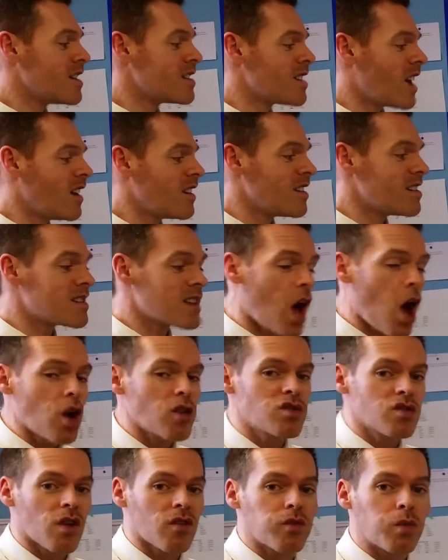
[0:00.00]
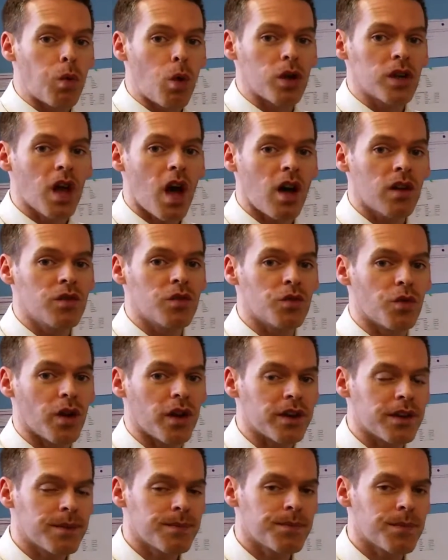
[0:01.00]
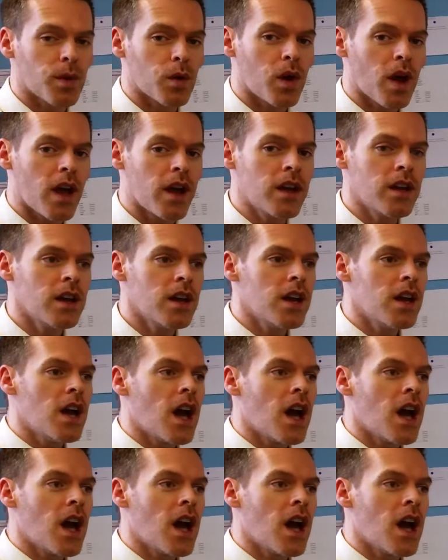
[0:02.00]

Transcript: Cent is out of 100, okay?